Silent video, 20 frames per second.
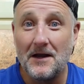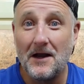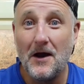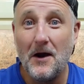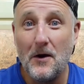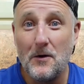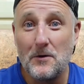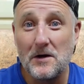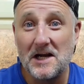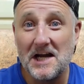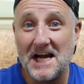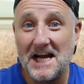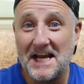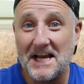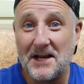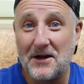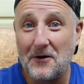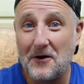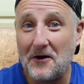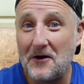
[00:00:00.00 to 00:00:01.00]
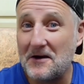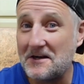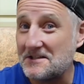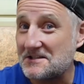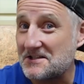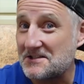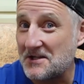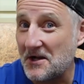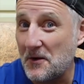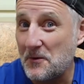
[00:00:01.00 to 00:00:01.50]
Okay
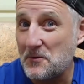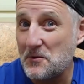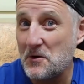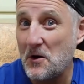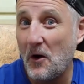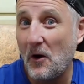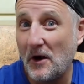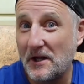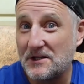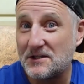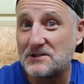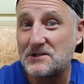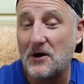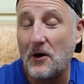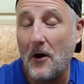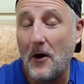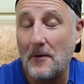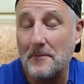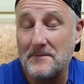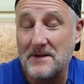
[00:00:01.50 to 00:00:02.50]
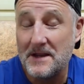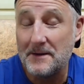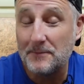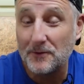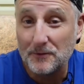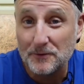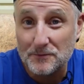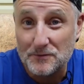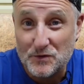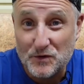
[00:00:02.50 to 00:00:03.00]
guys, so Nighttime
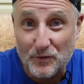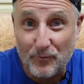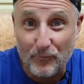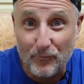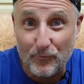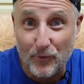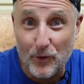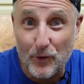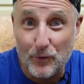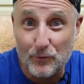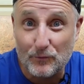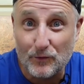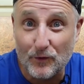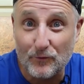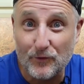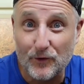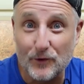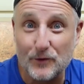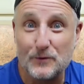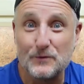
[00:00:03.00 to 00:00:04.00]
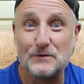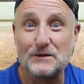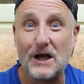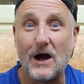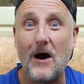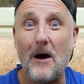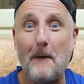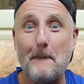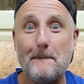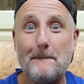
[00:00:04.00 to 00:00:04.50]
Nibbles food reviews
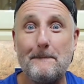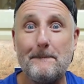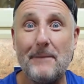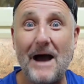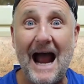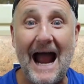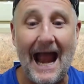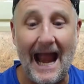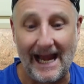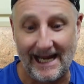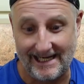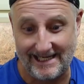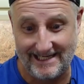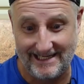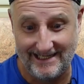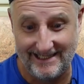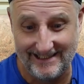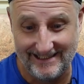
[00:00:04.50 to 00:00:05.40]
are back.